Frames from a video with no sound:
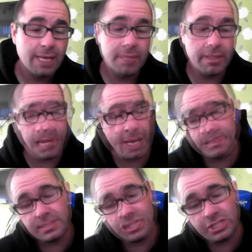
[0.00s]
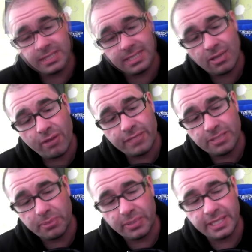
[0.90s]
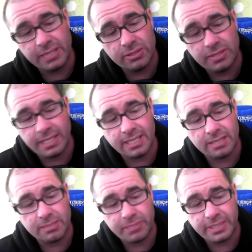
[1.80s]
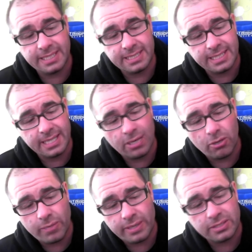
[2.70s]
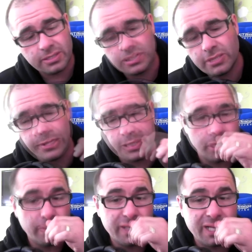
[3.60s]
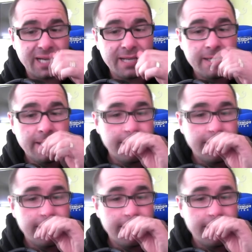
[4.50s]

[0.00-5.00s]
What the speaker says: But the mic position itself is pretty easy to get on with, so there's no issue with that.